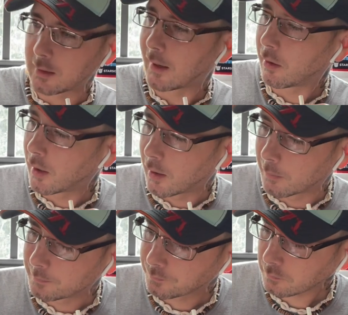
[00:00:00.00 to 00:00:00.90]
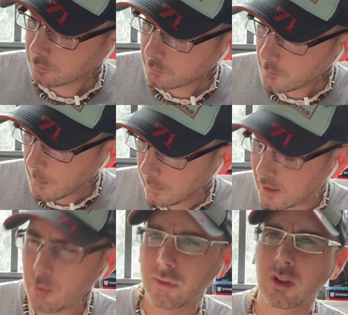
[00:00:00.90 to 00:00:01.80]
Now,
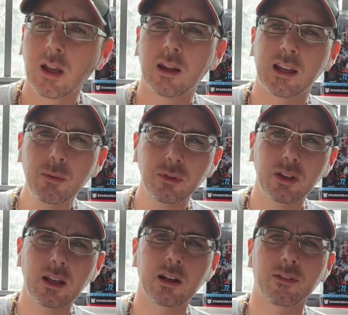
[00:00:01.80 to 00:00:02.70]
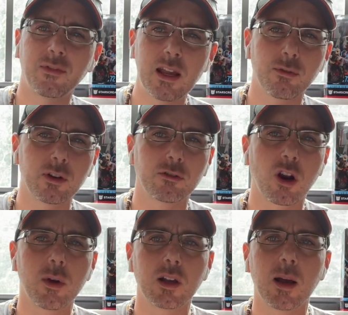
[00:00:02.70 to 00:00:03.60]
he was again a favorite
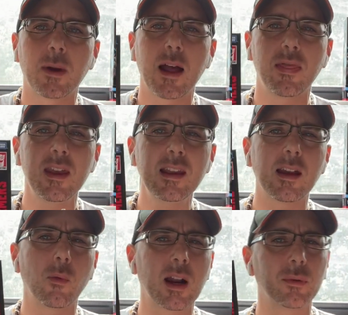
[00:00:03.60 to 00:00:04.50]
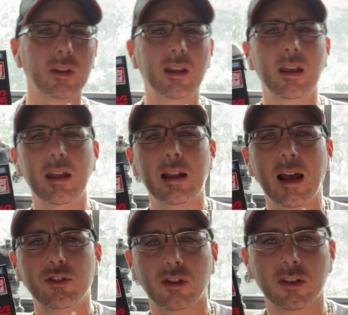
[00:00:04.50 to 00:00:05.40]
growing up. I think when I was a kid,
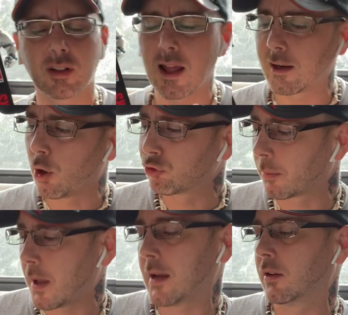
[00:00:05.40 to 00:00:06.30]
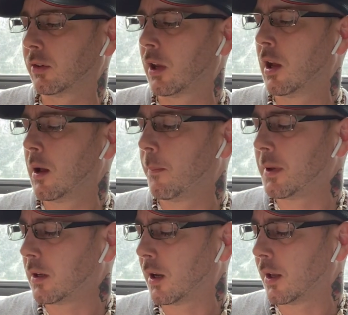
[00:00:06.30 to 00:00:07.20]
I just liked Ultra Magnus
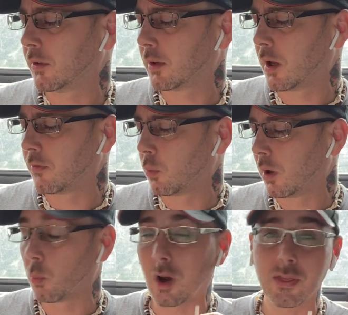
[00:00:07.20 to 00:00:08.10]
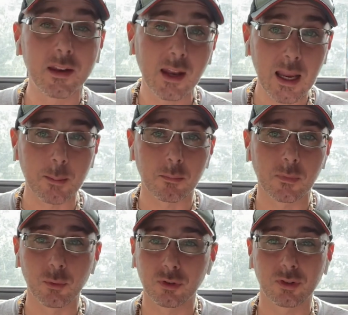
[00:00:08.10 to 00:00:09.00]
because of, well, one, the name.
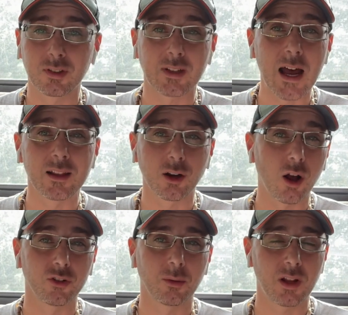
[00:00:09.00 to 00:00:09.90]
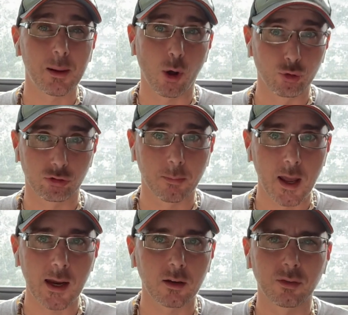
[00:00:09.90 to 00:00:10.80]
It was just a solid, awesome name, Ultra
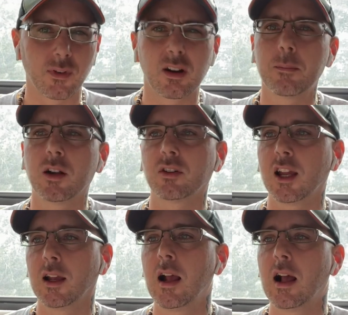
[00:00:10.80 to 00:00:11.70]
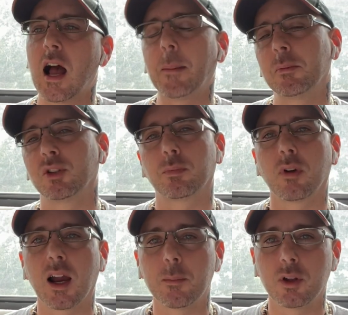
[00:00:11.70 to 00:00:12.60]
Magnus. Very much like Optimus
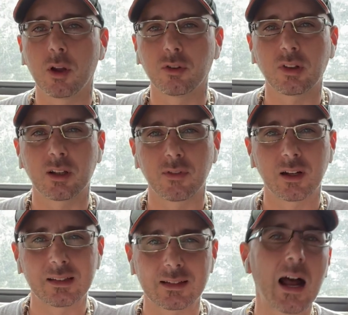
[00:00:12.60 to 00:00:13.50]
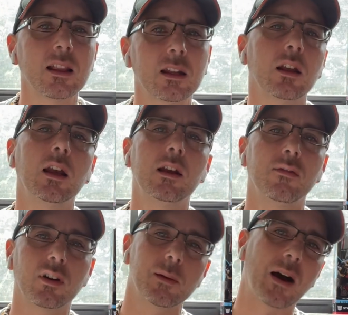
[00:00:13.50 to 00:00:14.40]
Prime, you know, just like a very solid,
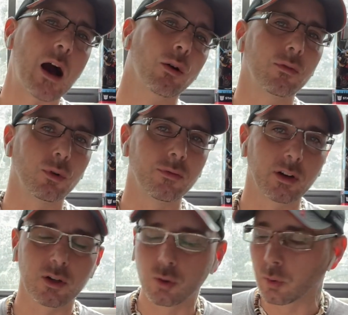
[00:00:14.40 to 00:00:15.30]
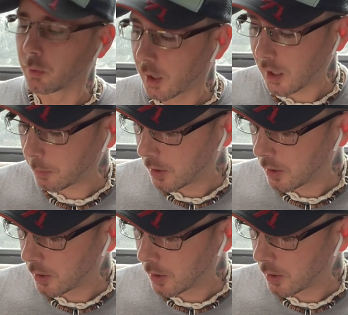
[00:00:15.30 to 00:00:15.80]
very powerful, very cool name.